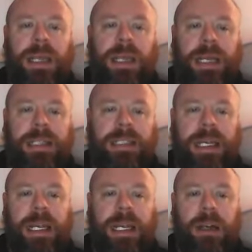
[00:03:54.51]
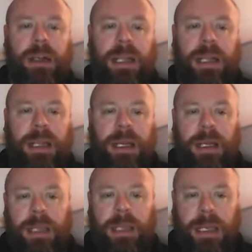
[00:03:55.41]
You can see here that
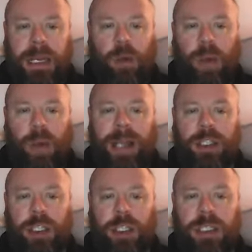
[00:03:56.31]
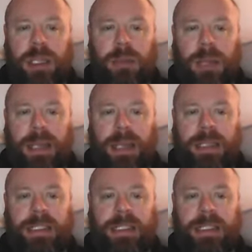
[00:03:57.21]
the kind of white just at the